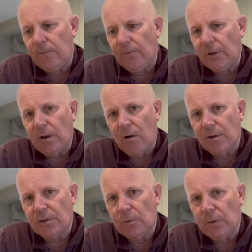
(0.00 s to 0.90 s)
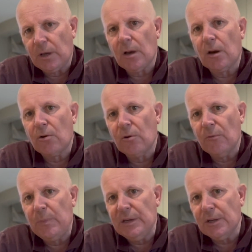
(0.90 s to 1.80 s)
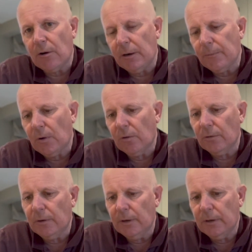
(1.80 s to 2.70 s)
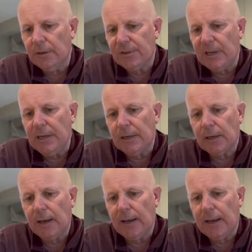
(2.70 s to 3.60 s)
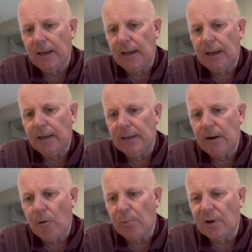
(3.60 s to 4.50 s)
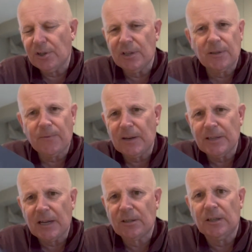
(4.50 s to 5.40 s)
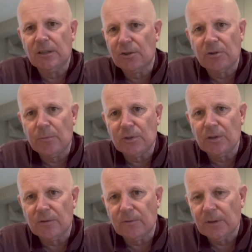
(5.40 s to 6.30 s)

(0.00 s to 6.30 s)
the guys who were the gun crew of B turret on Seek and their operations. Fantastic descriptions of